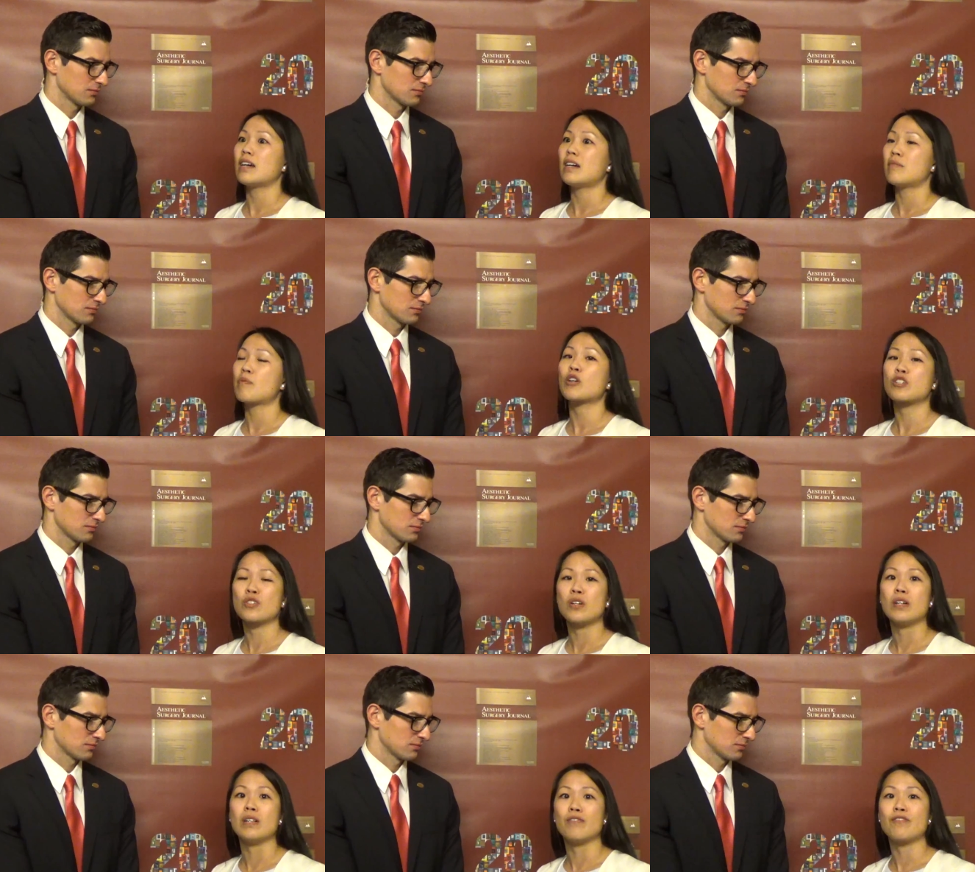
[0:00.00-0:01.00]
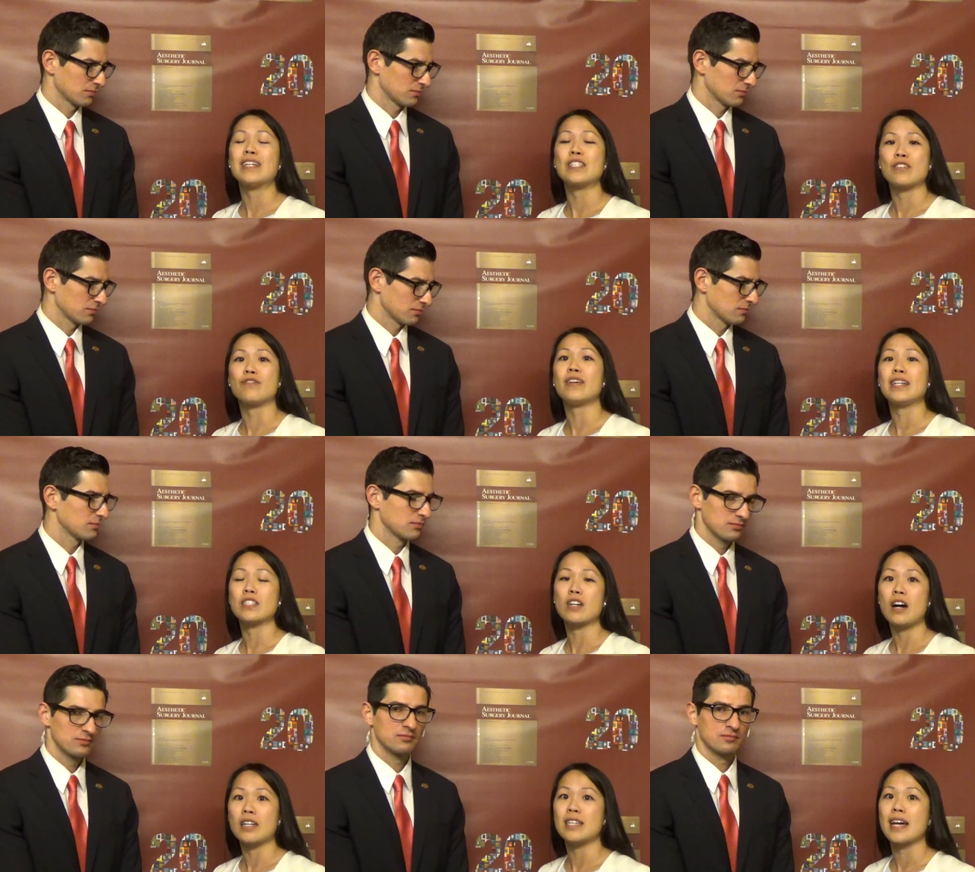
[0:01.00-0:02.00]
Speaker 1: a personal face-to-face
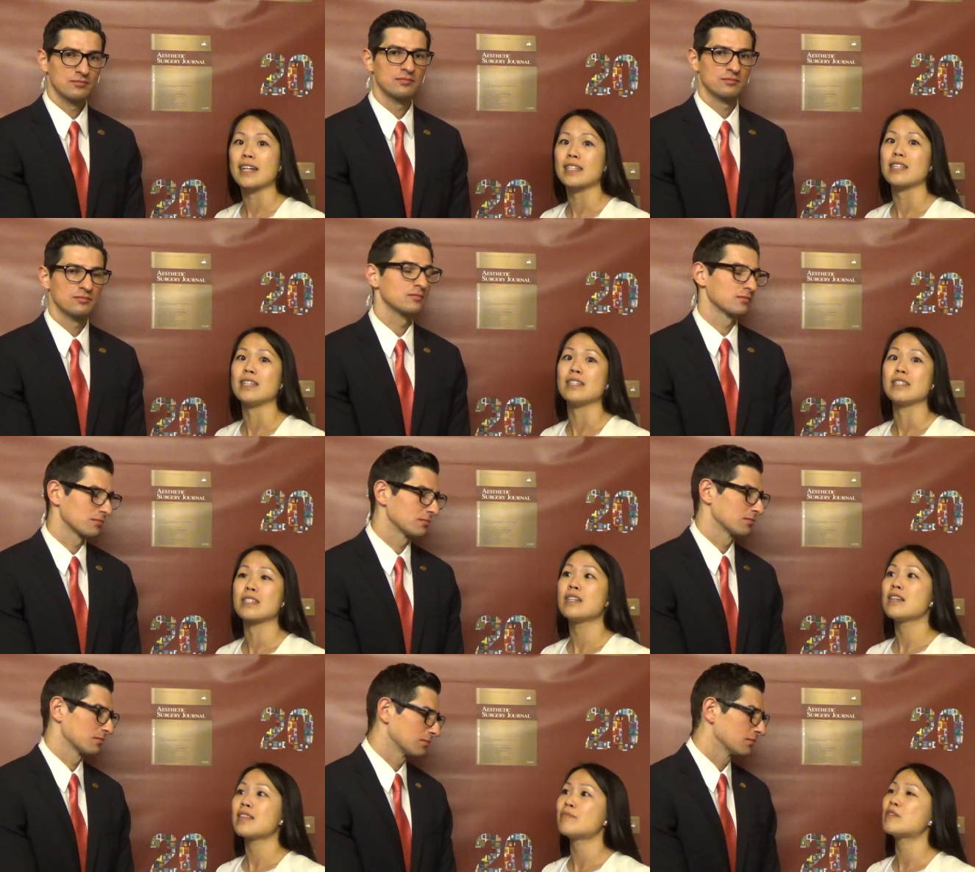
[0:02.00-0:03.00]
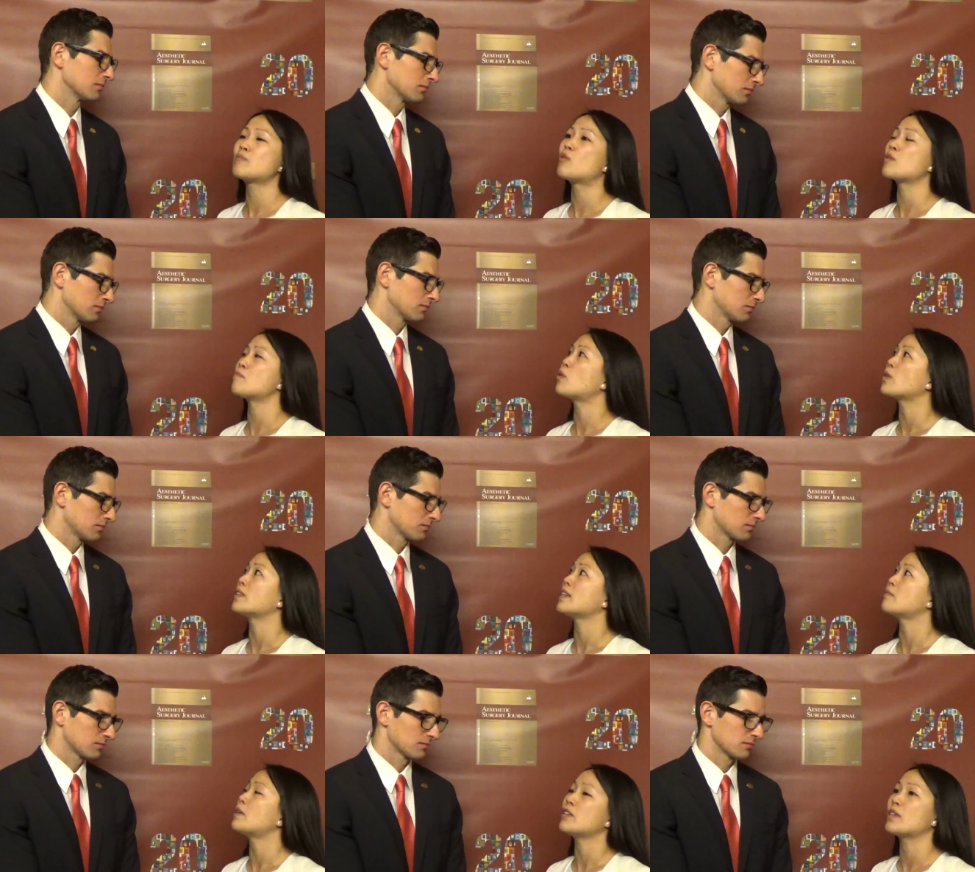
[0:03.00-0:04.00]
-face contact is that much more important
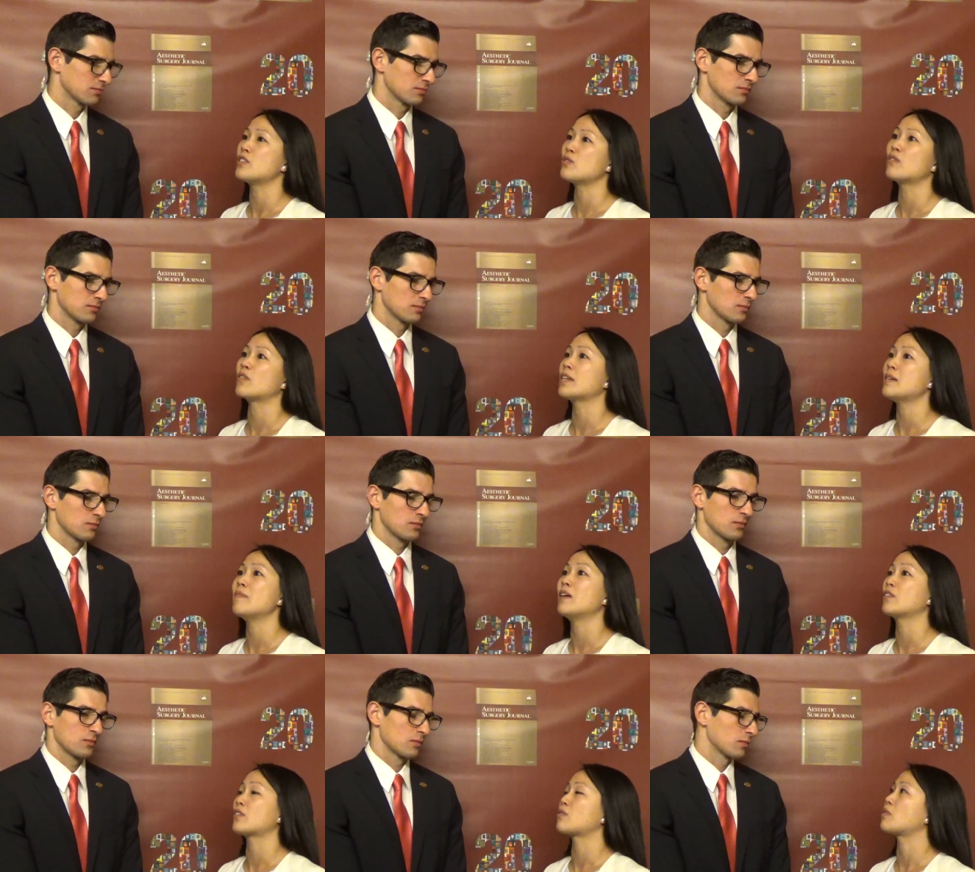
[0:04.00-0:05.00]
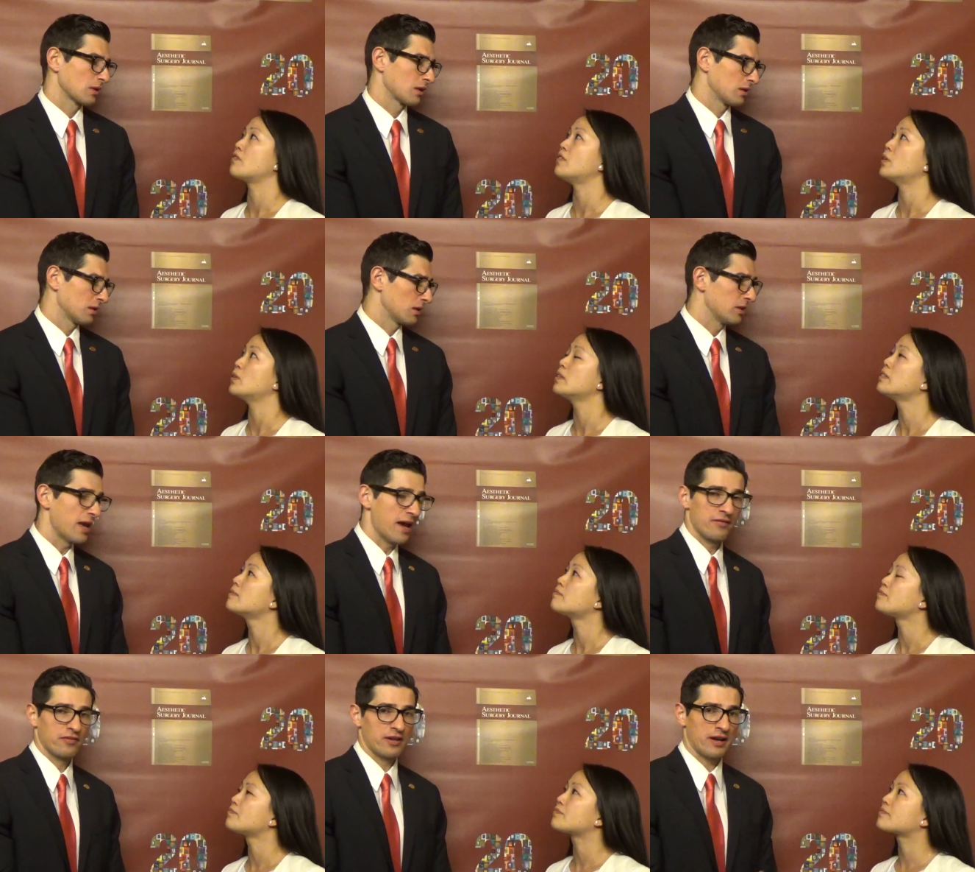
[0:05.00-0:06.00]
than what you can do over email or through the phone.
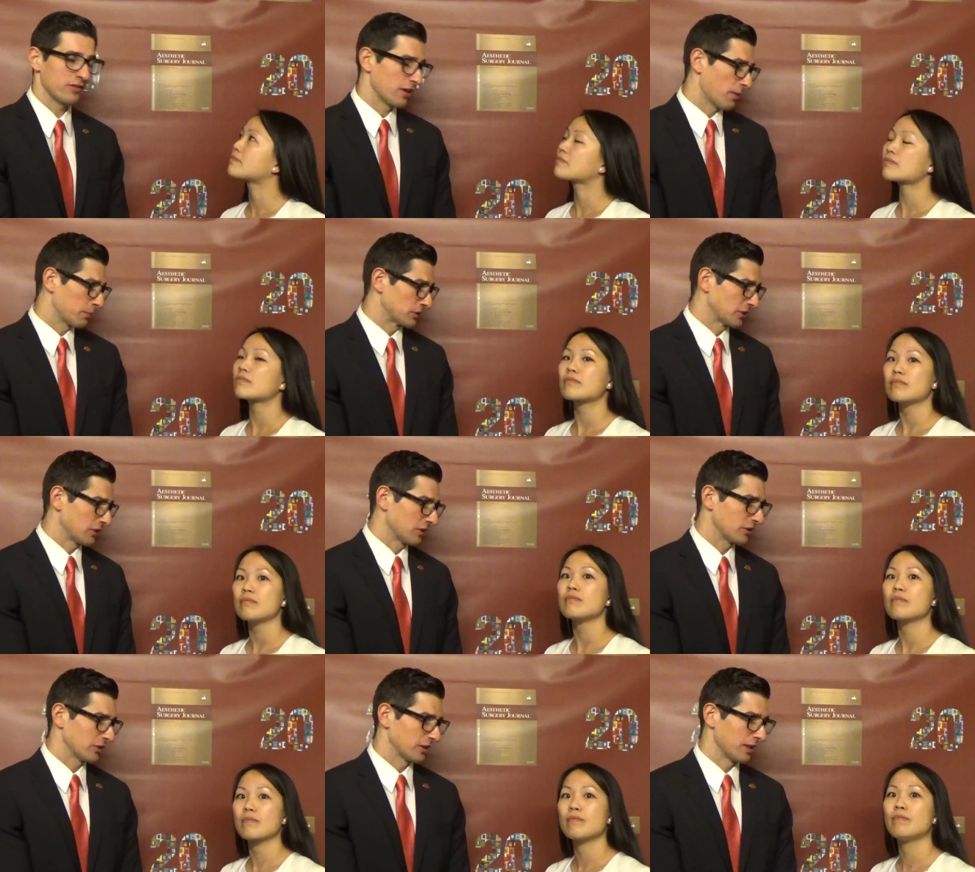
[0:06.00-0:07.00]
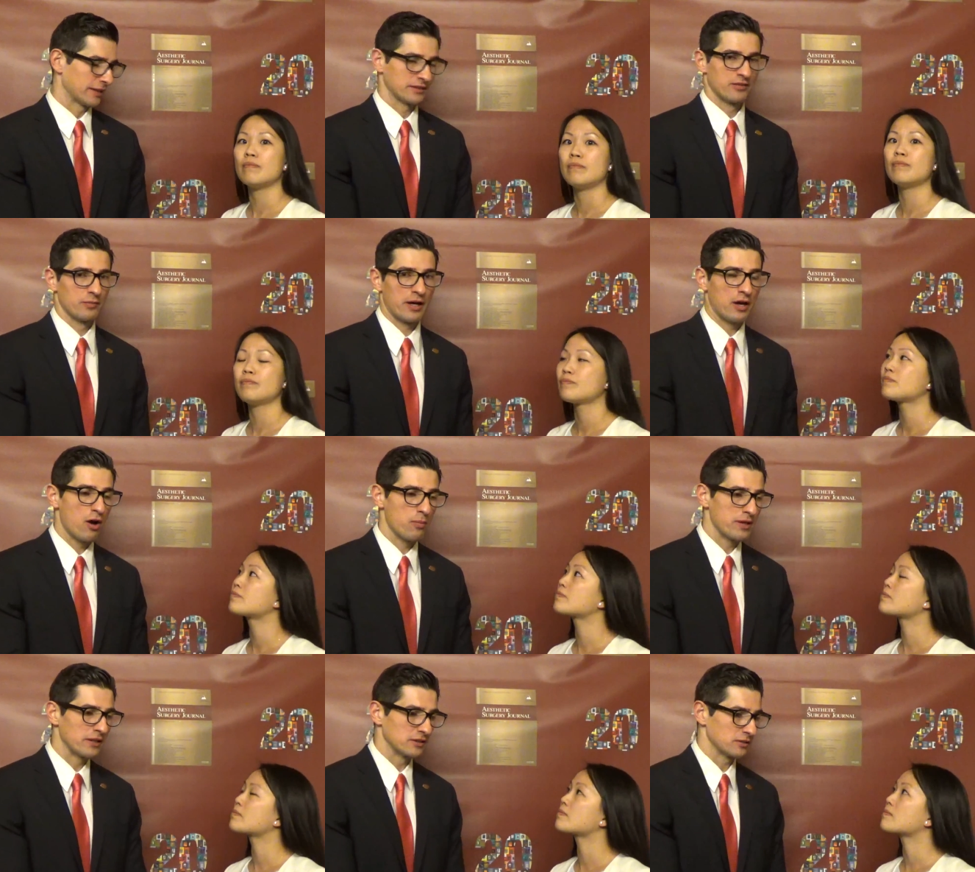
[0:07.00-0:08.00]
Speaker 2: Yeah, if you have the opportunity to do elective, by all
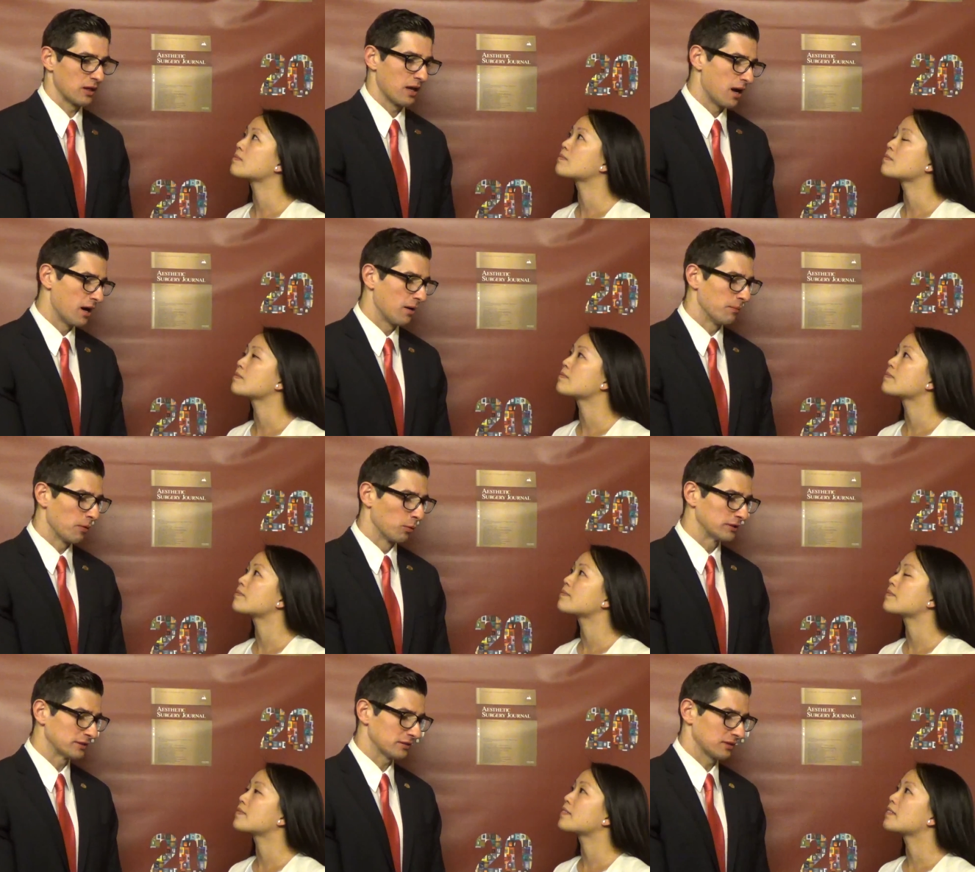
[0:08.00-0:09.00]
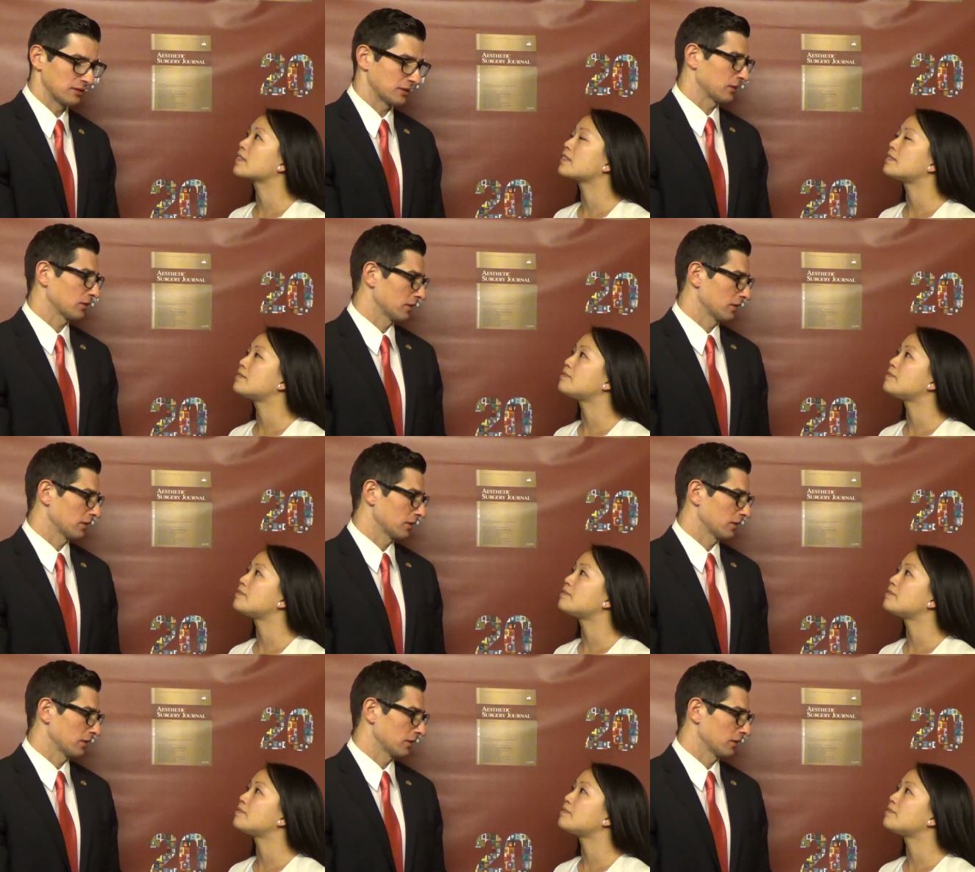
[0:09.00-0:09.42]
means. Um, what's is there